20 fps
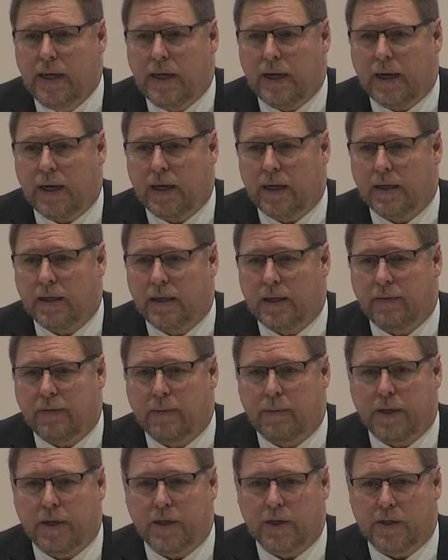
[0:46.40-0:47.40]
and
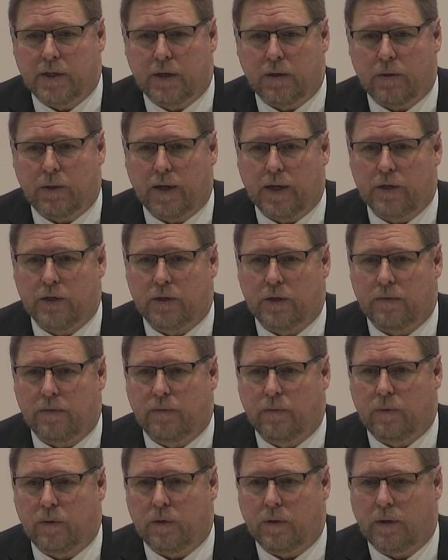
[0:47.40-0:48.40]
giving me consideration
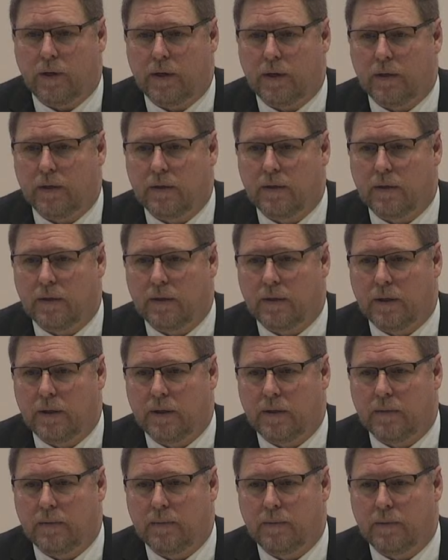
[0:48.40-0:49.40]
for
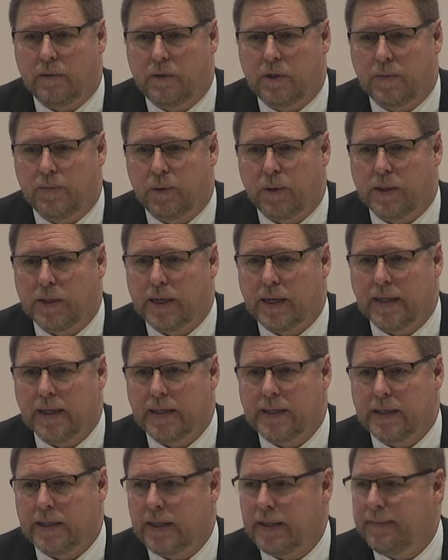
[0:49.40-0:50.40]
the
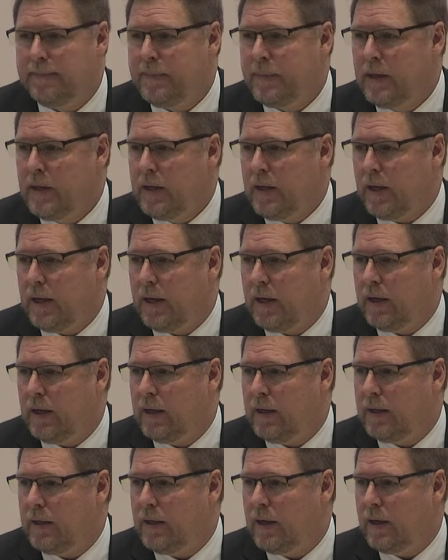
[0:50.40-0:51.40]
superintendency.
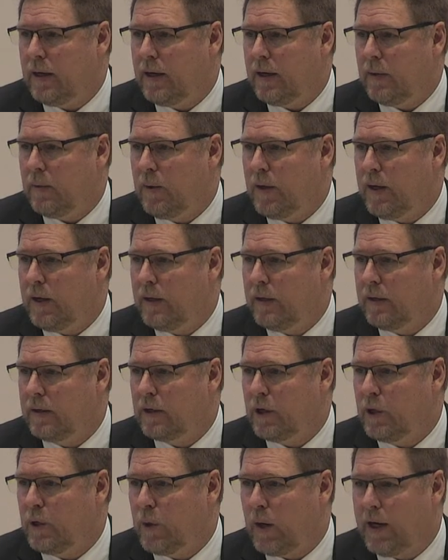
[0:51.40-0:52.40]
And I want to
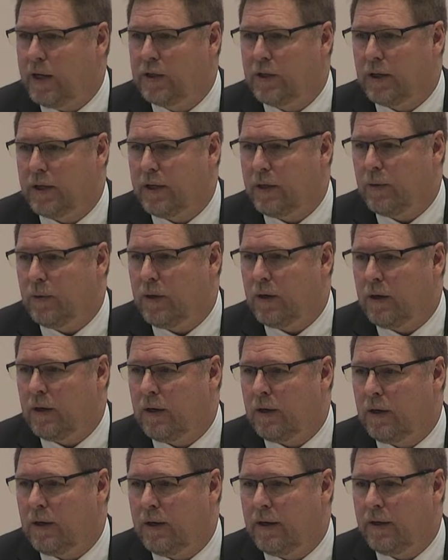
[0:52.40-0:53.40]
congratulate you
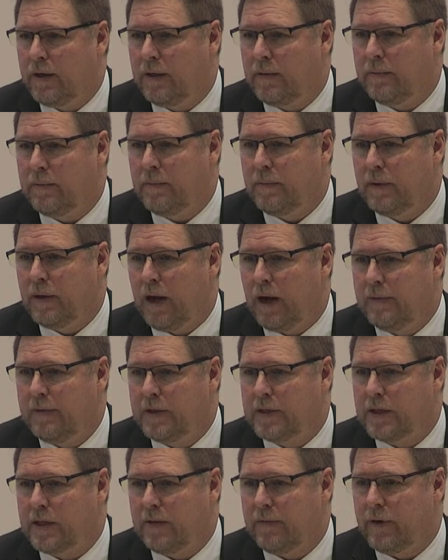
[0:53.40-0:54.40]
all on
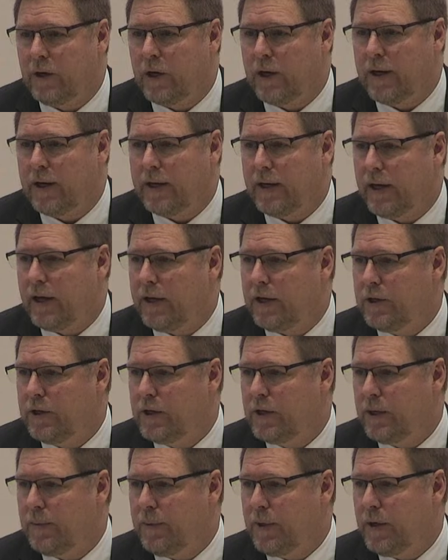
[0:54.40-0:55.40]
obviously a very
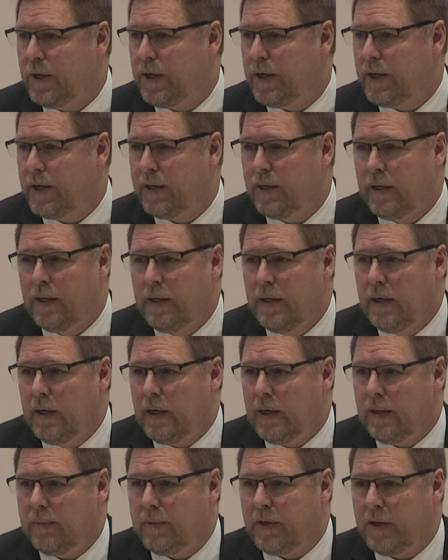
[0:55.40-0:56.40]
engaged community.
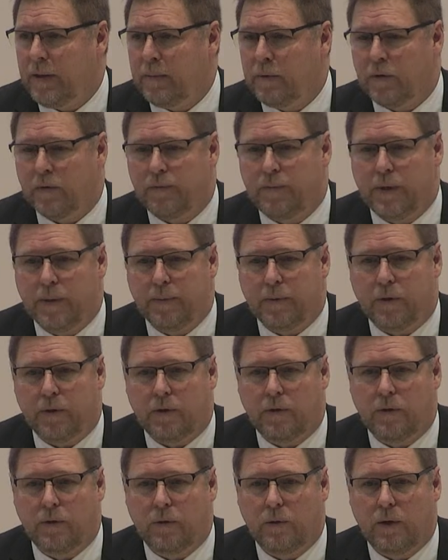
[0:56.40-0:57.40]
The number of
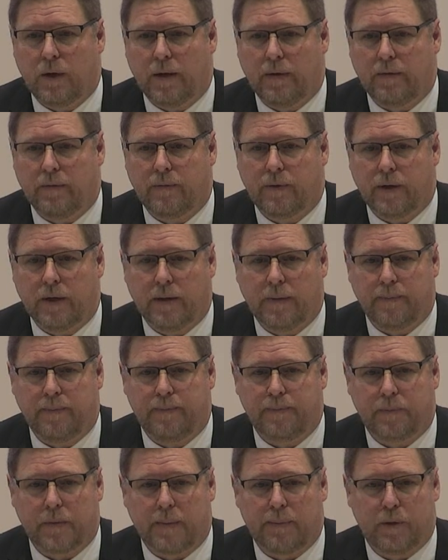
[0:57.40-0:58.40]
people who have
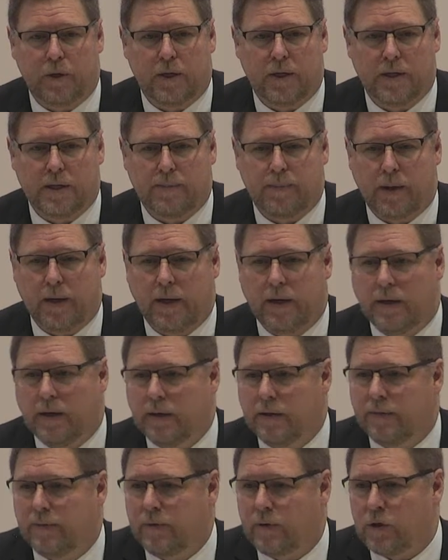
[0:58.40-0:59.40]
participated
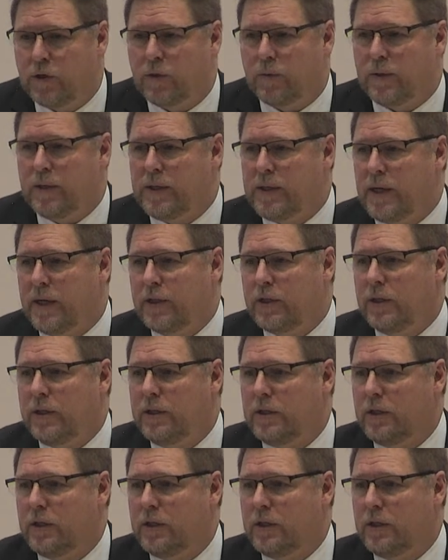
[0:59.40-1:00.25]
in the first 3 sessions,